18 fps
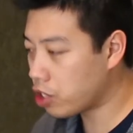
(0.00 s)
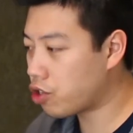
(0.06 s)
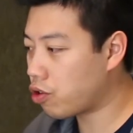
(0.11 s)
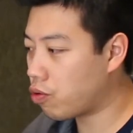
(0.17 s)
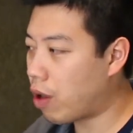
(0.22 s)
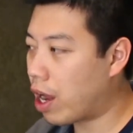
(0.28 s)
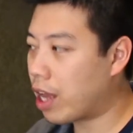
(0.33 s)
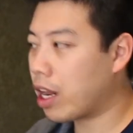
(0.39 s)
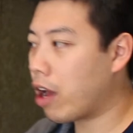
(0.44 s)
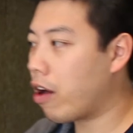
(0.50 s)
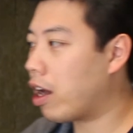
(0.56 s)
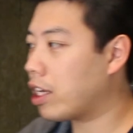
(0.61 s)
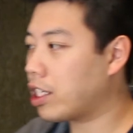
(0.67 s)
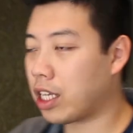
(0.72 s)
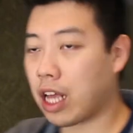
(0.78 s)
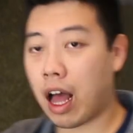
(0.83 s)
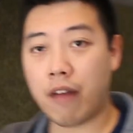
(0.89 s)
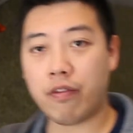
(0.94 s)
So right now I
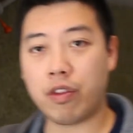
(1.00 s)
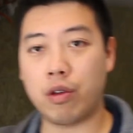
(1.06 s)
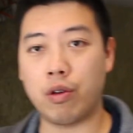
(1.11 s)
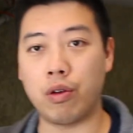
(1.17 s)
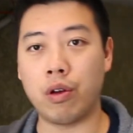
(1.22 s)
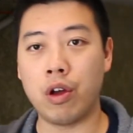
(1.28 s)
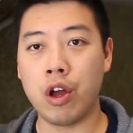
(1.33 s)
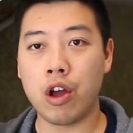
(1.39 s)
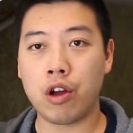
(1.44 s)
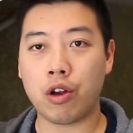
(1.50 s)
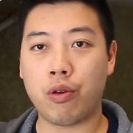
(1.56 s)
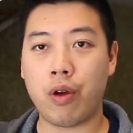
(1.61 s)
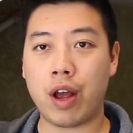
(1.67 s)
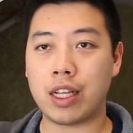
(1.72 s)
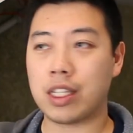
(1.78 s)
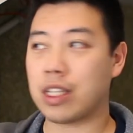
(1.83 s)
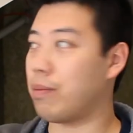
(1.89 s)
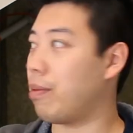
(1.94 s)
just have to
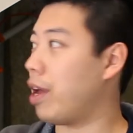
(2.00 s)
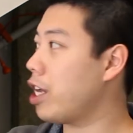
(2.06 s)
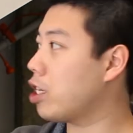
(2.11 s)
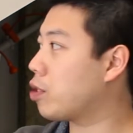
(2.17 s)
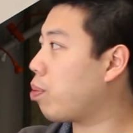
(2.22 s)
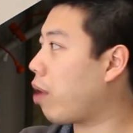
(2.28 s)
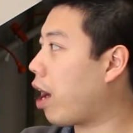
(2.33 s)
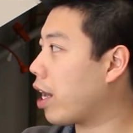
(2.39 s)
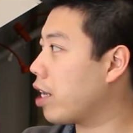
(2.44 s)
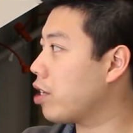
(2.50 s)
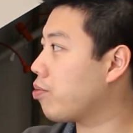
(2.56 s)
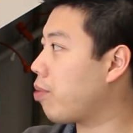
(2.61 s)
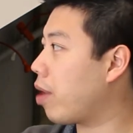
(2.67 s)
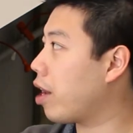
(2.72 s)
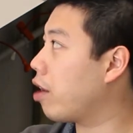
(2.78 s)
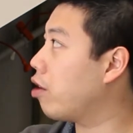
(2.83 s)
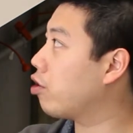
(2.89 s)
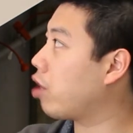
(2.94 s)
create some H brackets
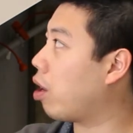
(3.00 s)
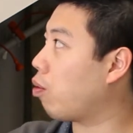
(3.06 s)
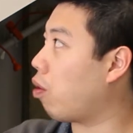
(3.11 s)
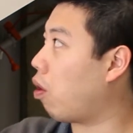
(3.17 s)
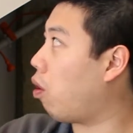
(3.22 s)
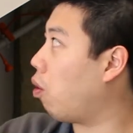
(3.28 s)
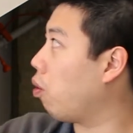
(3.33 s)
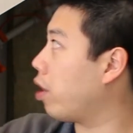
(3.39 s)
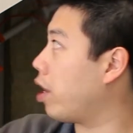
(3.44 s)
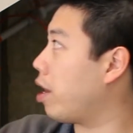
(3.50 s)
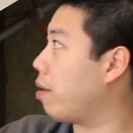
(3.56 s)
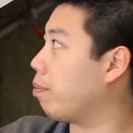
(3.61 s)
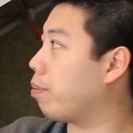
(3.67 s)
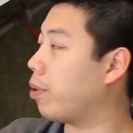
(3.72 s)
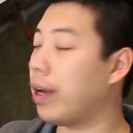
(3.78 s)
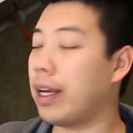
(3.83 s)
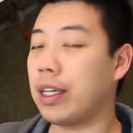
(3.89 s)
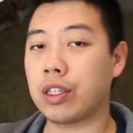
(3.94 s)
right here that will hold it in
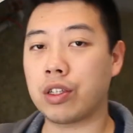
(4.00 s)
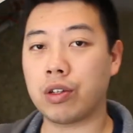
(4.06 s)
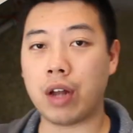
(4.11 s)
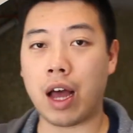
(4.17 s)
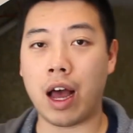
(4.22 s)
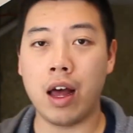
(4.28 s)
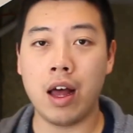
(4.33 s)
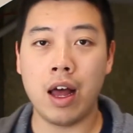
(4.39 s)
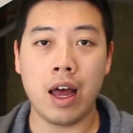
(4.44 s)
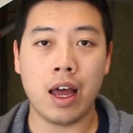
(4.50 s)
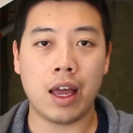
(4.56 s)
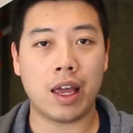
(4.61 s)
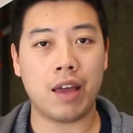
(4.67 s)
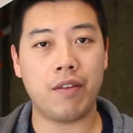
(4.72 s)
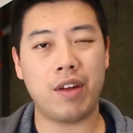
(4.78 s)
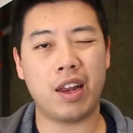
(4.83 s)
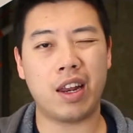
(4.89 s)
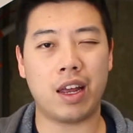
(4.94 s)
place so that
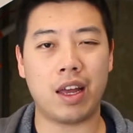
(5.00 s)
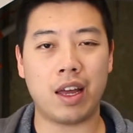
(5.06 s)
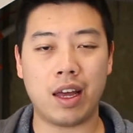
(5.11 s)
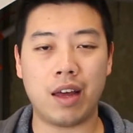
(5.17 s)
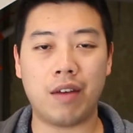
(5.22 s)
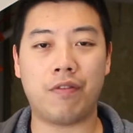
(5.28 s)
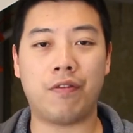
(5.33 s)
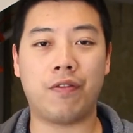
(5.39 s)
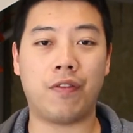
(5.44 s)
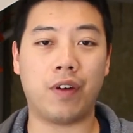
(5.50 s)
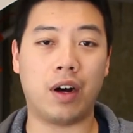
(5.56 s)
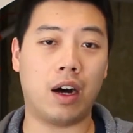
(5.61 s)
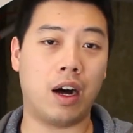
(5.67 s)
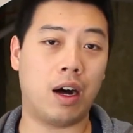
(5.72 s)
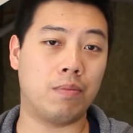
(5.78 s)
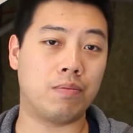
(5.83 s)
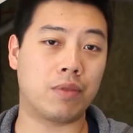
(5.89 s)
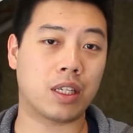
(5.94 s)
even if
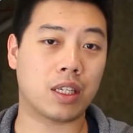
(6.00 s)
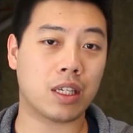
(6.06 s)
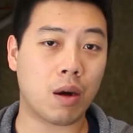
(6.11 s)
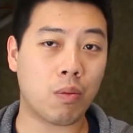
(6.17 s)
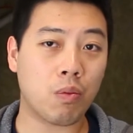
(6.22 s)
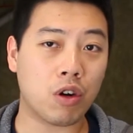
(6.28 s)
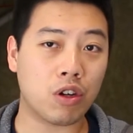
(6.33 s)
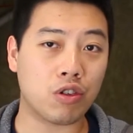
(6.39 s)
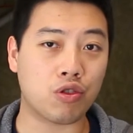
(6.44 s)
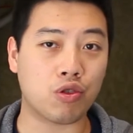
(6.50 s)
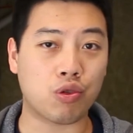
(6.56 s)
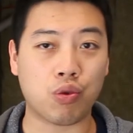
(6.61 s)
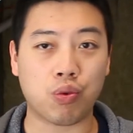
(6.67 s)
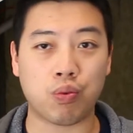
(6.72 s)
someone